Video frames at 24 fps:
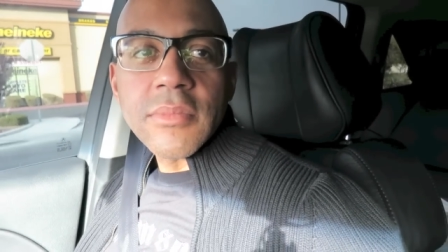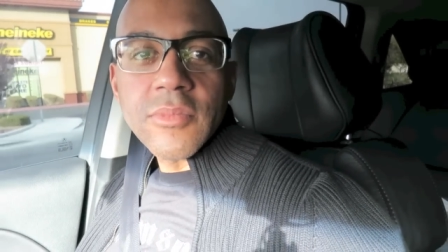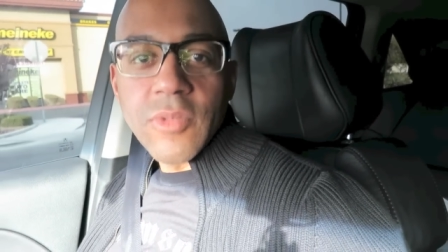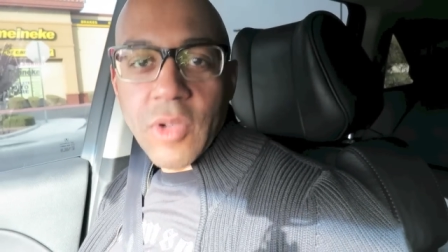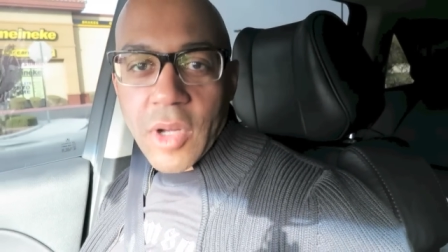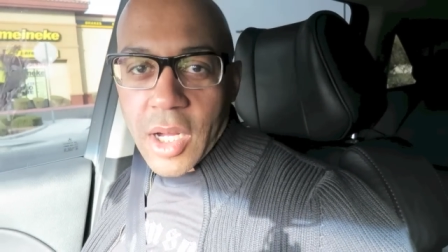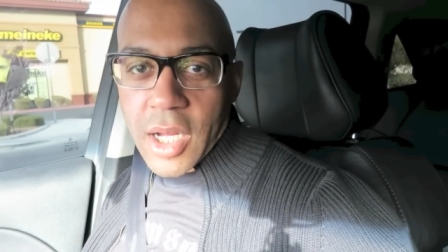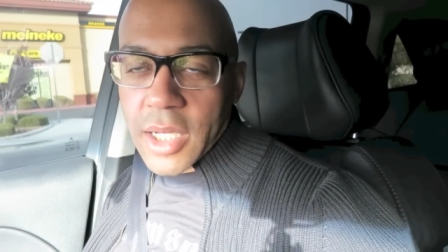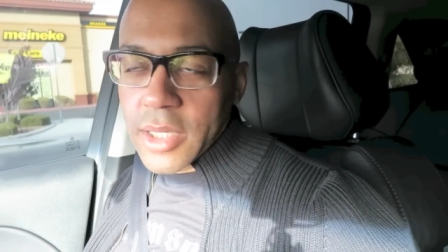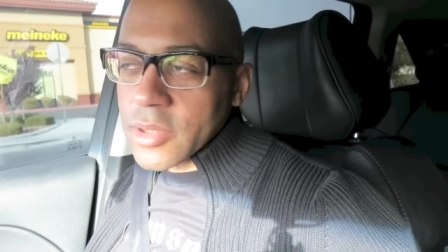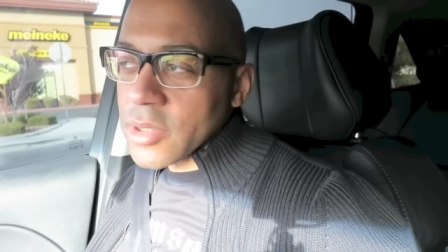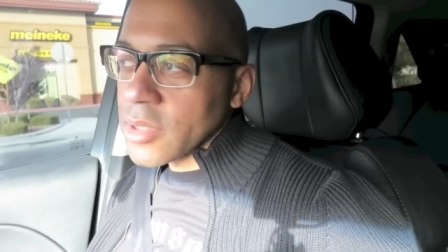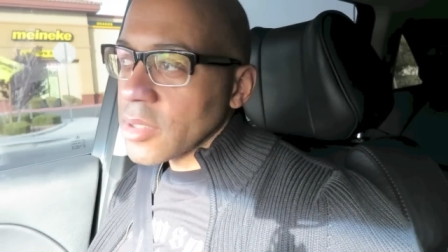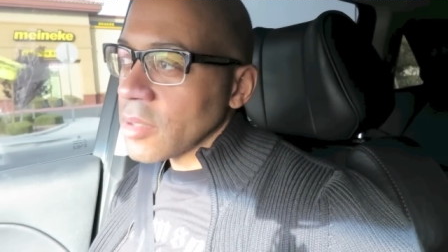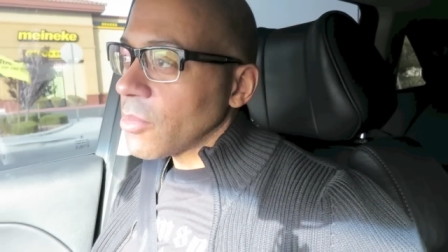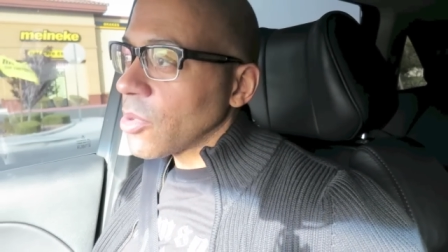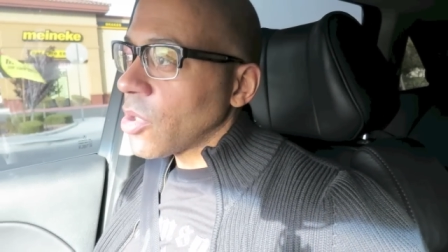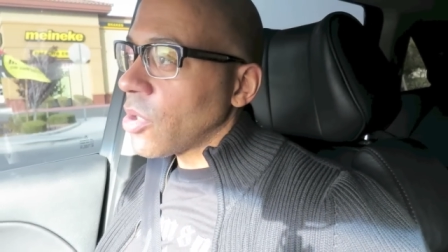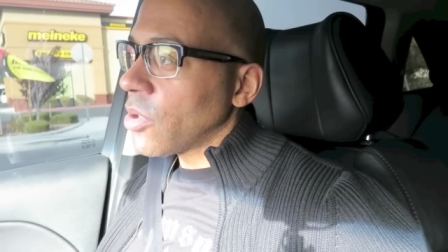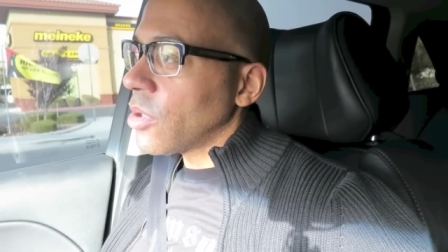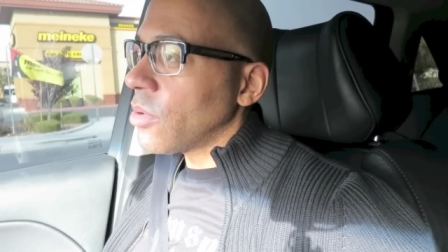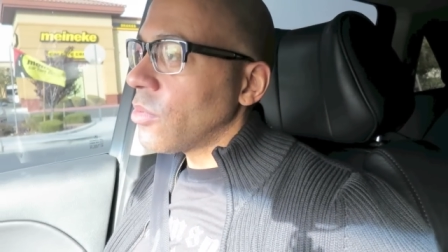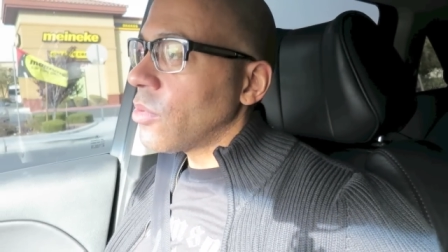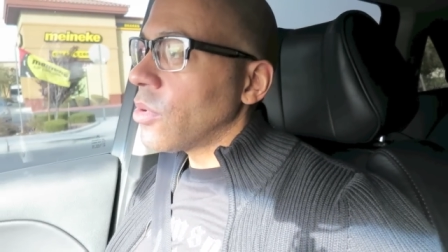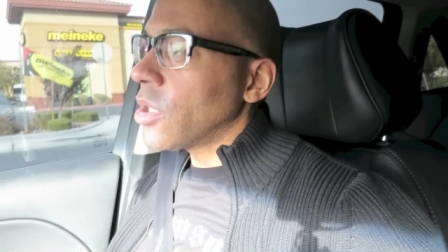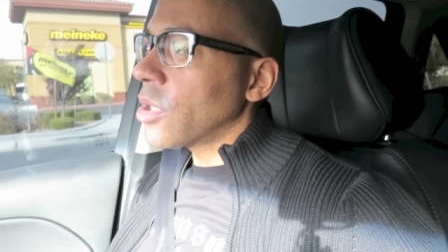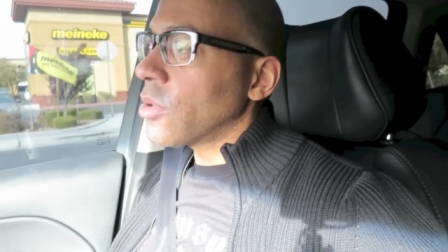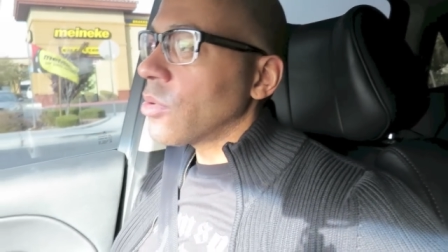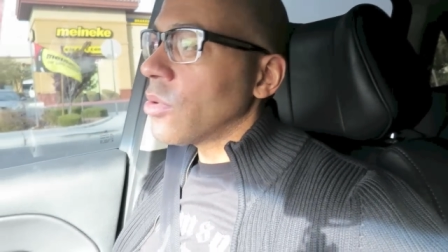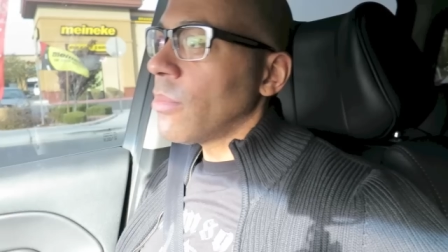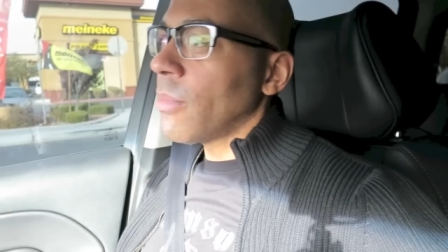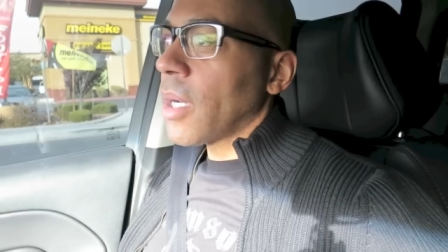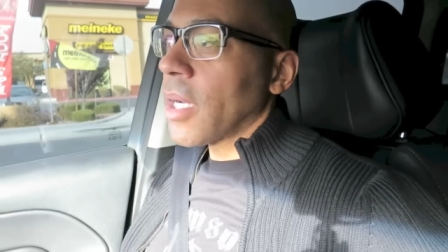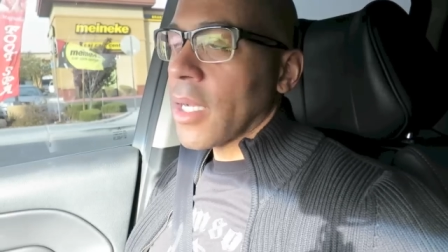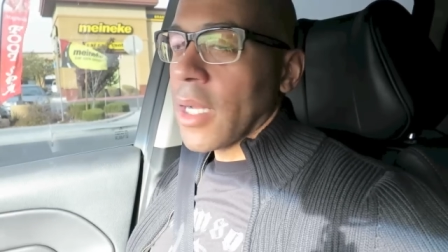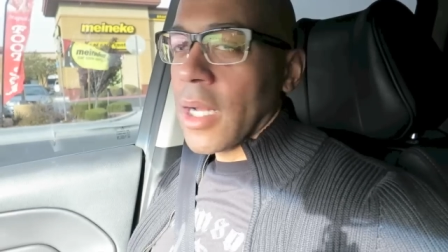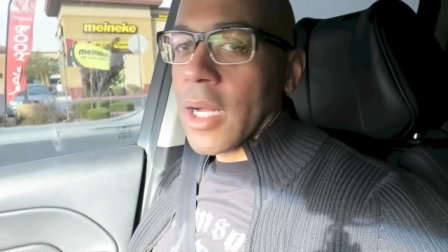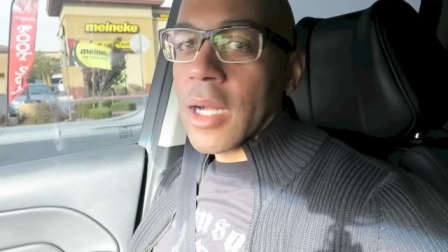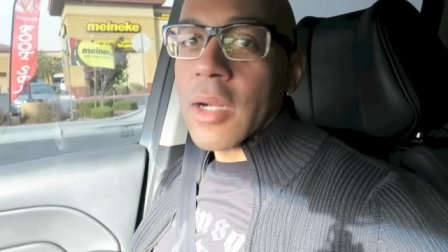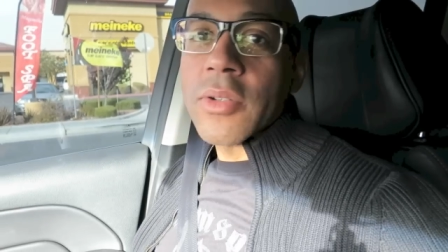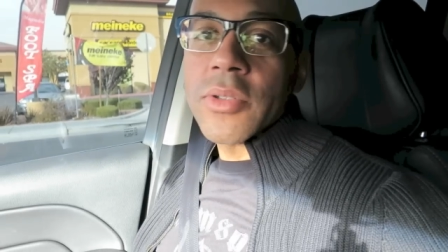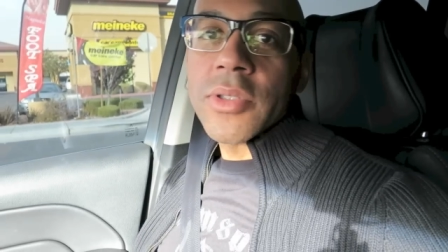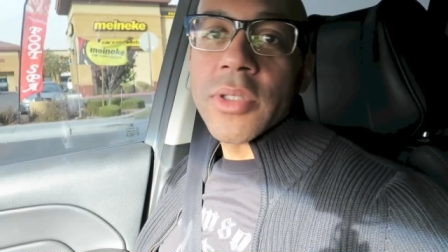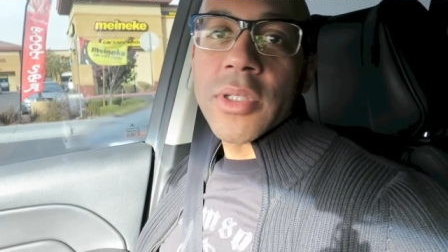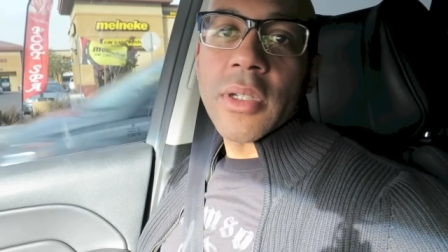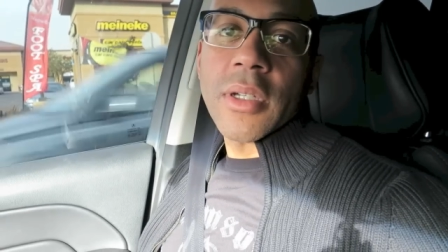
Watch. I'm going to go to work with my goggles